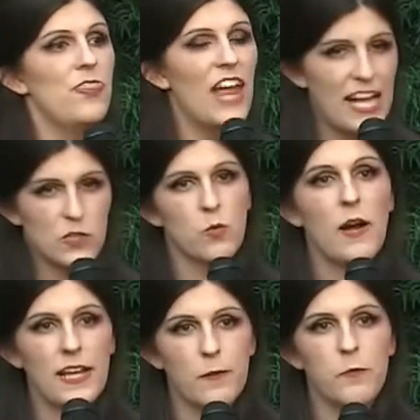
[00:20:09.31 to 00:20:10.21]
That's
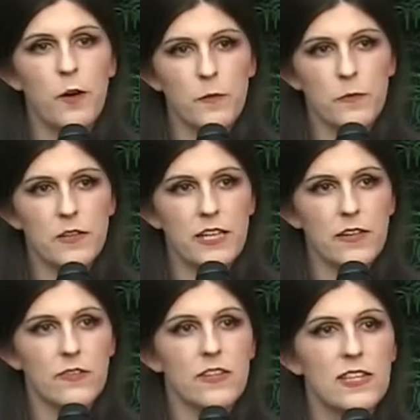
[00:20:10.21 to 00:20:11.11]
why I fought for
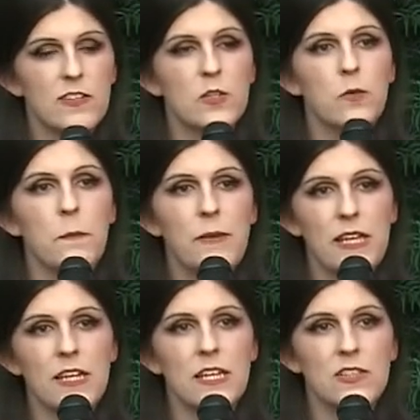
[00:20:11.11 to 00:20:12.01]
this. This is what
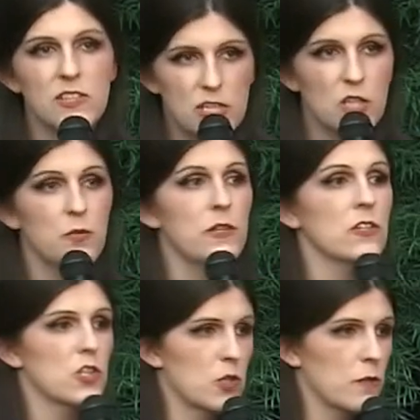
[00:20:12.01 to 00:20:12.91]
being a
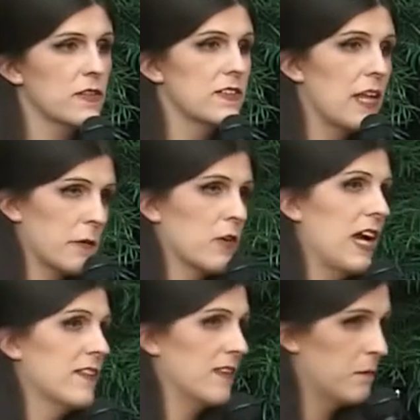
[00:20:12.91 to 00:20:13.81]
constituent service
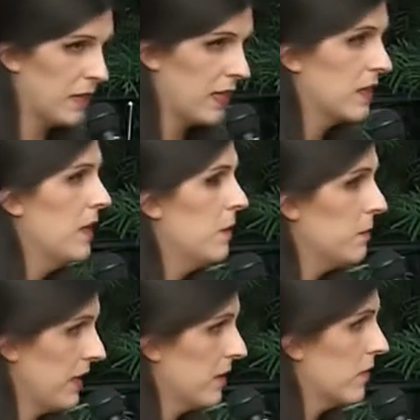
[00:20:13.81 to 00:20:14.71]
Democrat to me
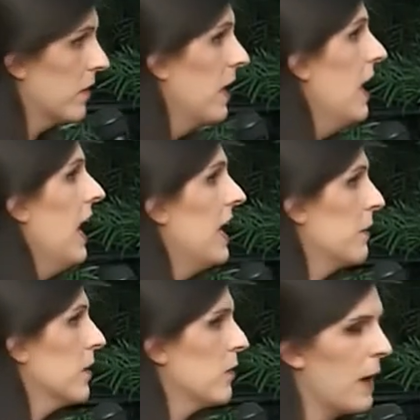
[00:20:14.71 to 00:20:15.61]
means. And I'm
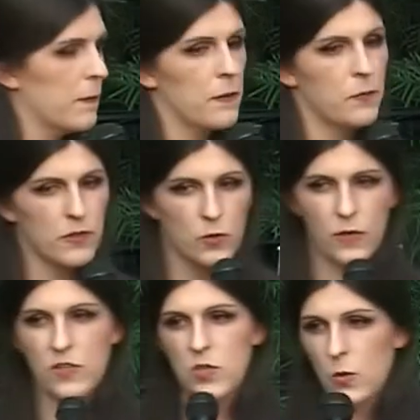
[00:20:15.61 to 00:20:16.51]
going to wrap it up with a
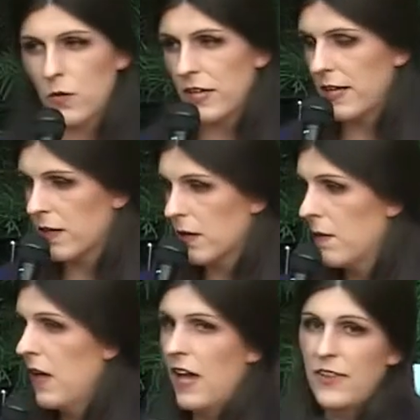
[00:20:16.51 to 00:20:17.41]
quick story here.
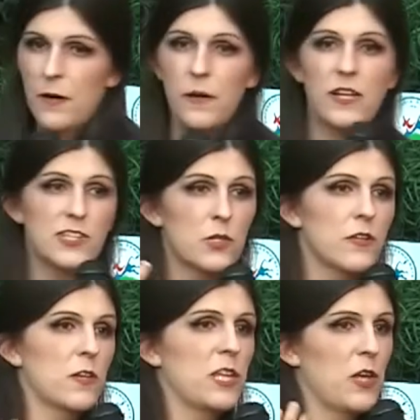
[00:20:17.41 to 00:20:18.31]
And now let's do a
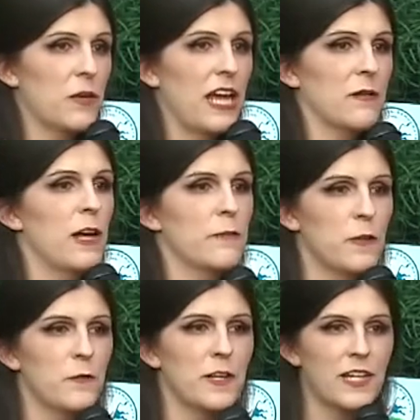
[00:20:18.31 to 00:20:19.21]
little Q&A. We'll have a
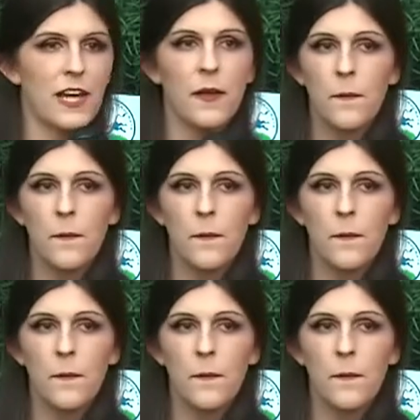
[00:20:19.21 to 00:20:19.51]
little fun, okay?